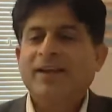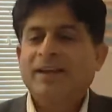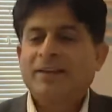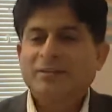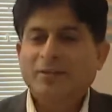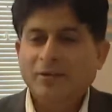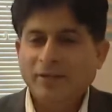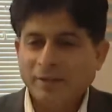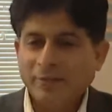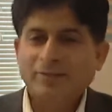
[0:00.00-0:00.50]

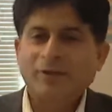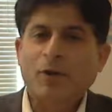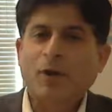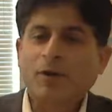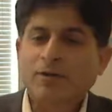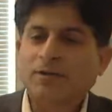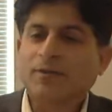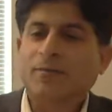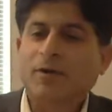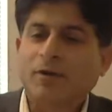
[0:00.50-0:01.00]
So they've
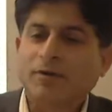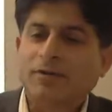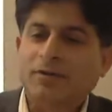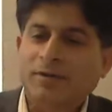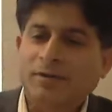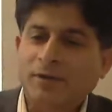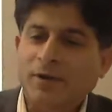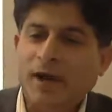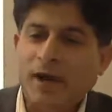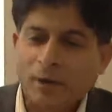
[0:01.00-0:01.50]
talked about
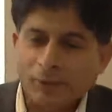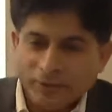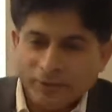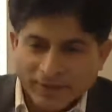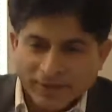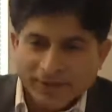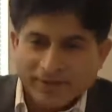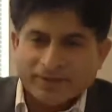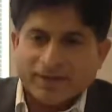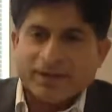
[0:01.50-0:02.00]
how they
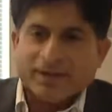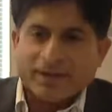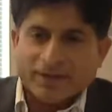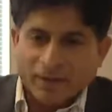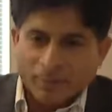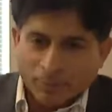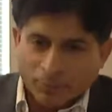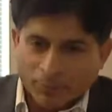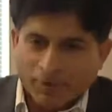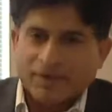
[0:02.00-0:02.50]
had kind of
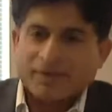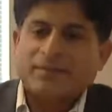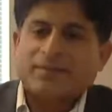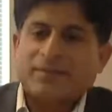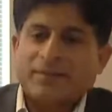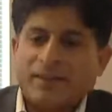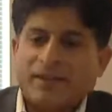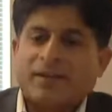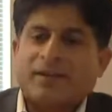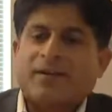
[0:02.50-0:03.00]
compressed
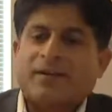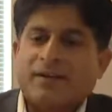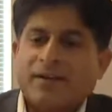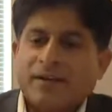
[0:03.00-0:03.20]
their